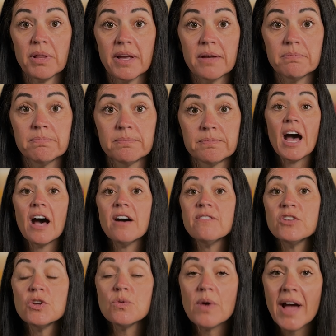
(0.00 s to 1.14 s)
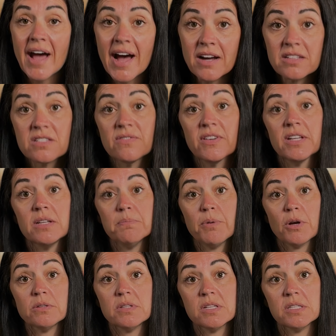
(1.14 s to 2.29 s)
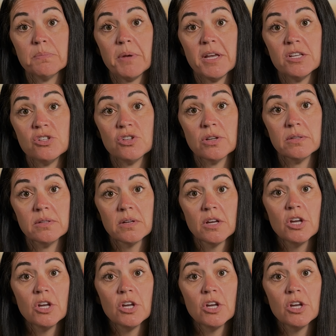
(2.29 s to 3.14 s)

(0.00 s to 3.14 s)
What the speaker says: plan. Have you activated participation?